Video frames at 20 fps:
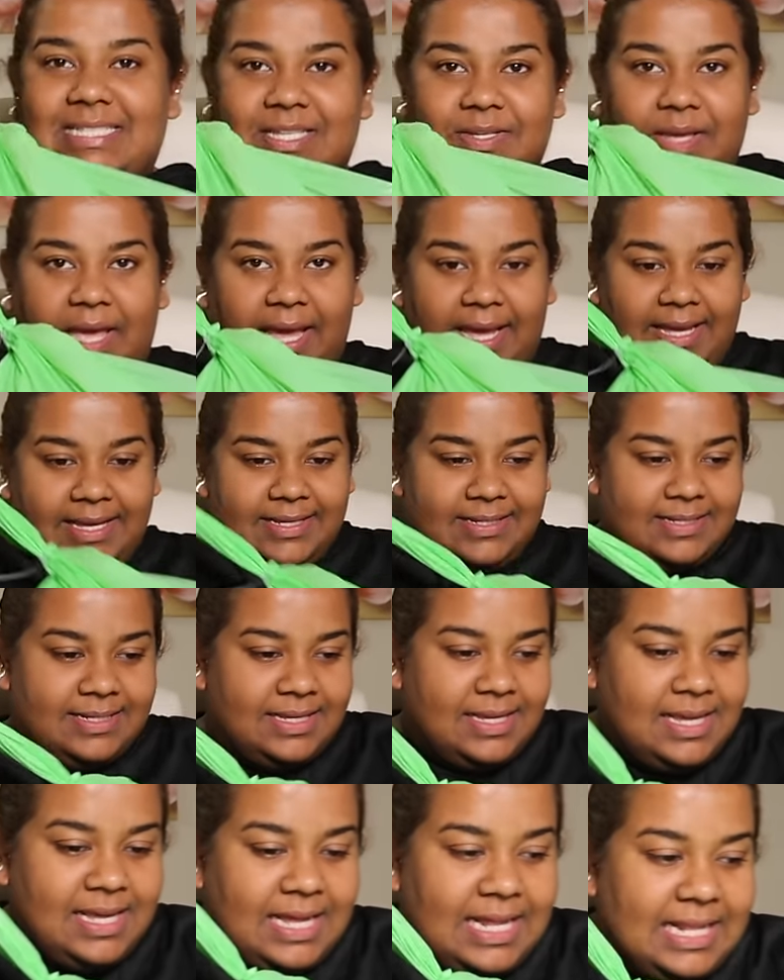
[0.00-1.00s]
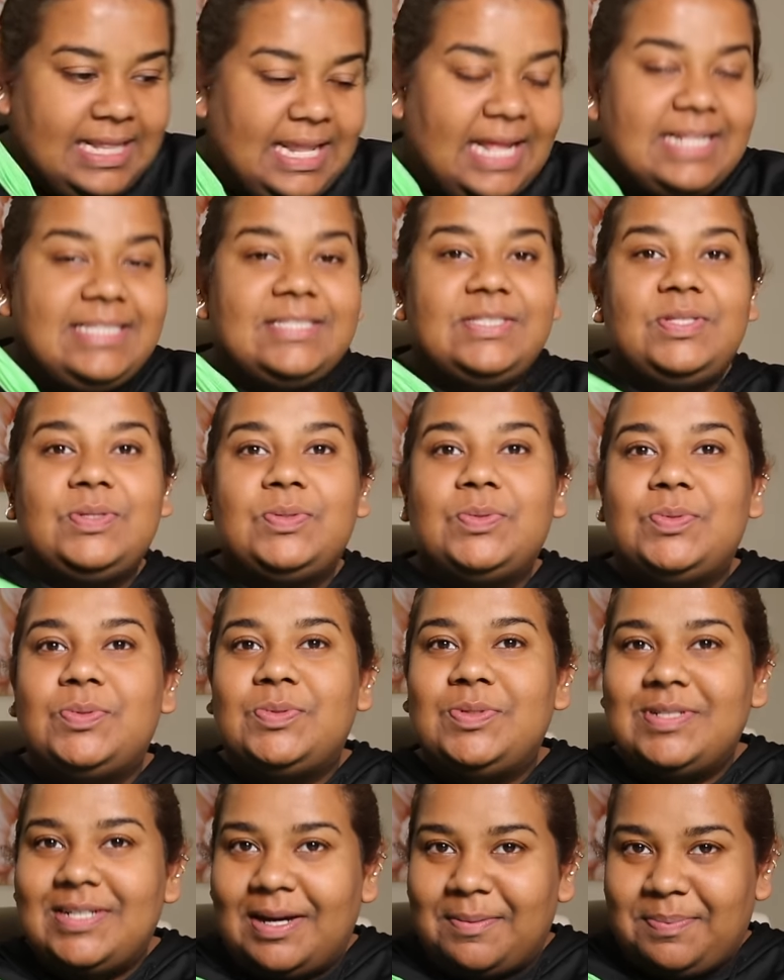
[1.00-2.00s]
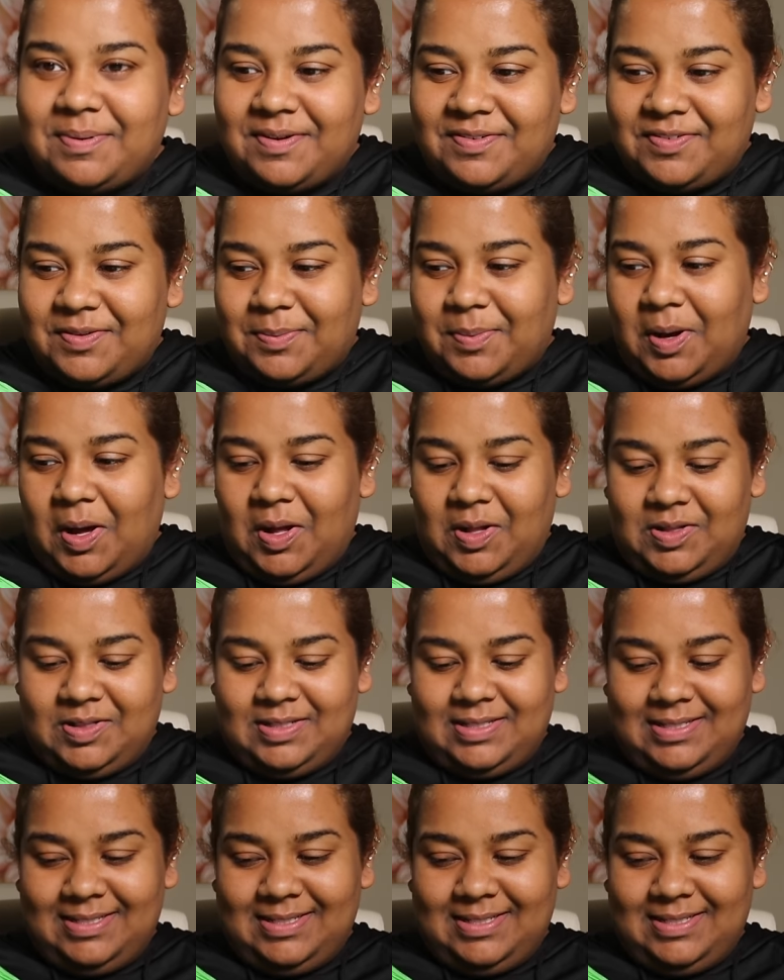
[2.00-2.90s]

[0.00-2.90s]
so okay let's do a perfume haul